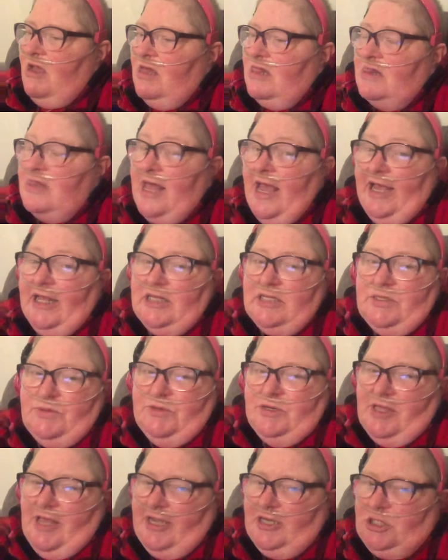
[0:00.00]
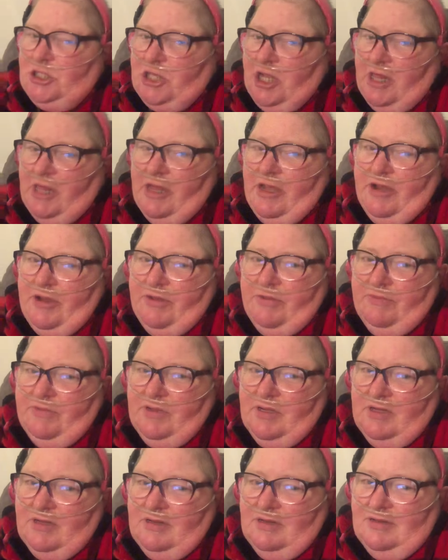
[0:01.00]
Legs were like jello.
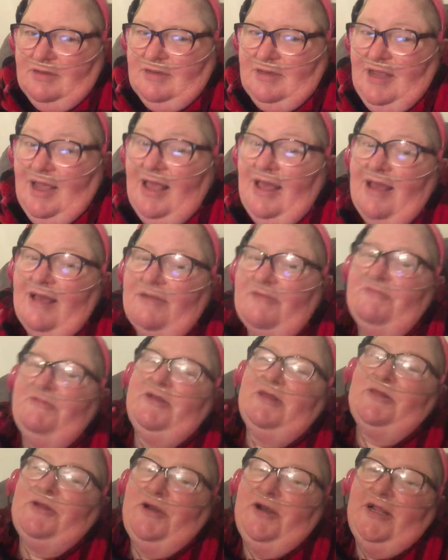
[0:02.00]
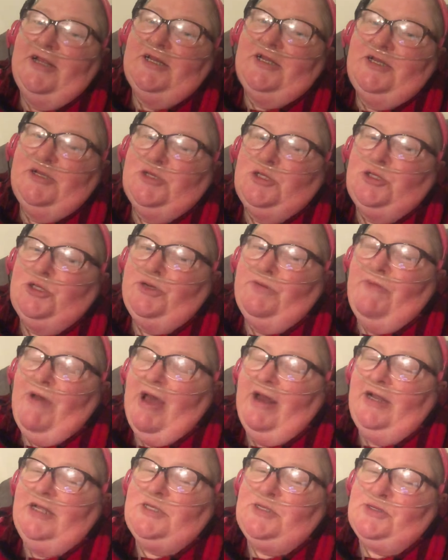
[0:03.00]
Relearning to use your
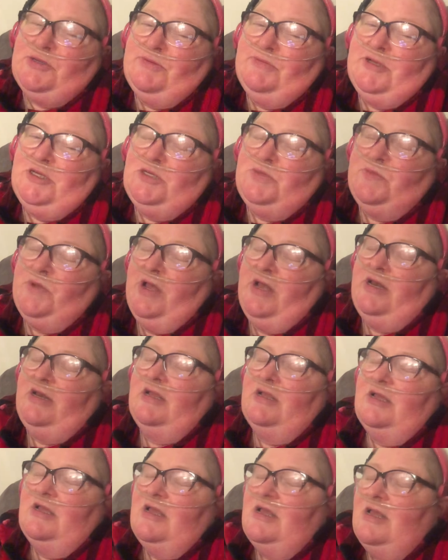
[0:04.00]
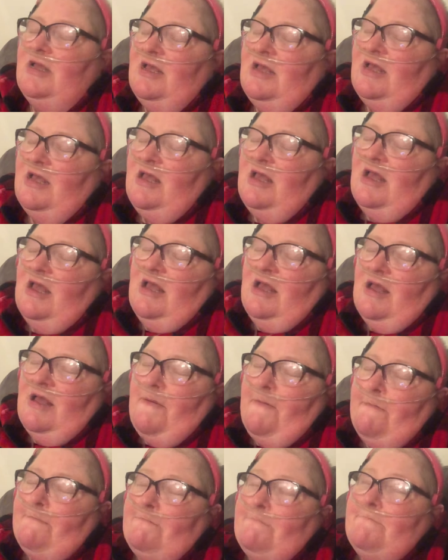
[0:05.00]
body, so much fun.
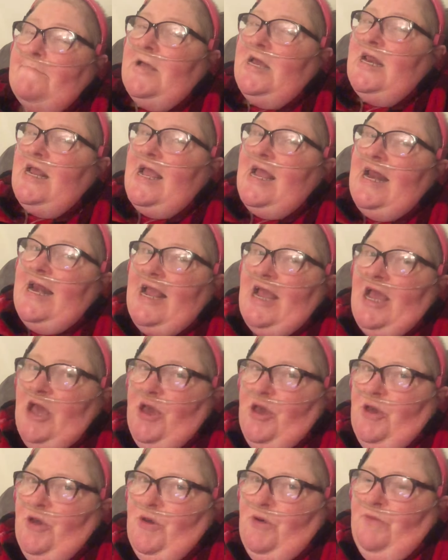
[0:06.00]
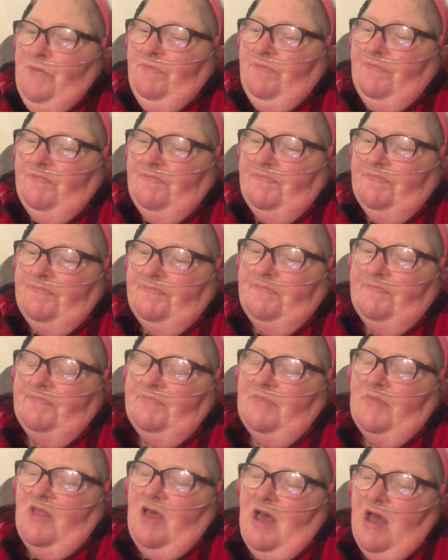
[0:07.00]
But anywho,
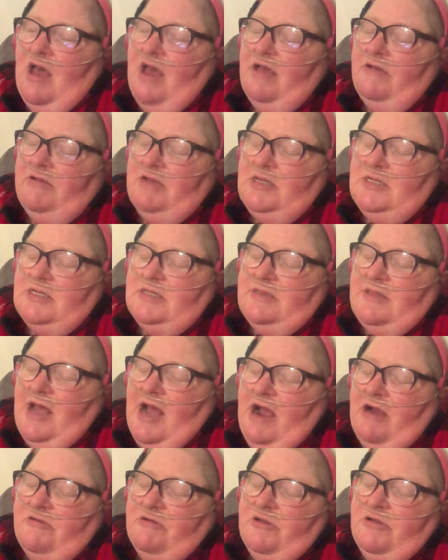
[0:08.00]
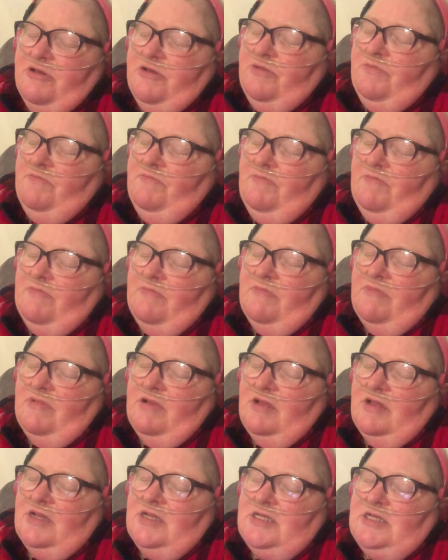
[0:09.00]
I was in that room,
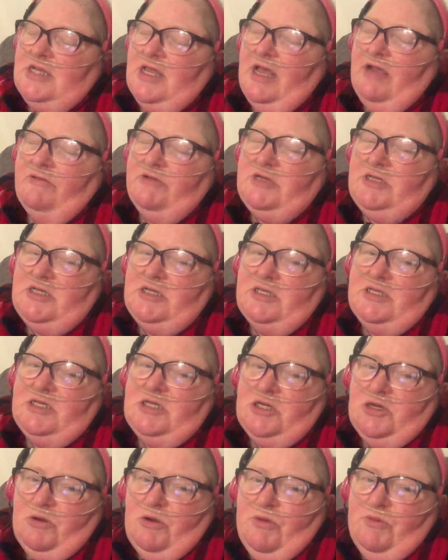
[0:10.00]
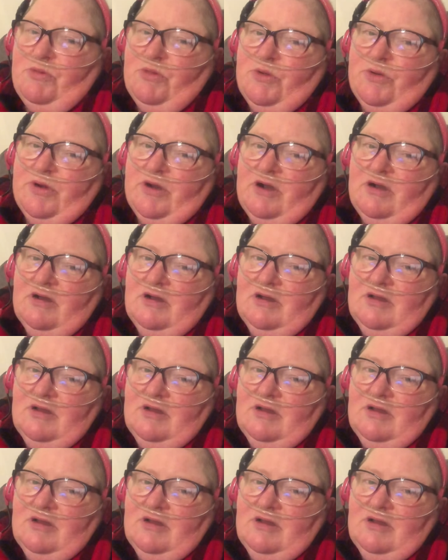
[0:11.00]
until I went to the general floor.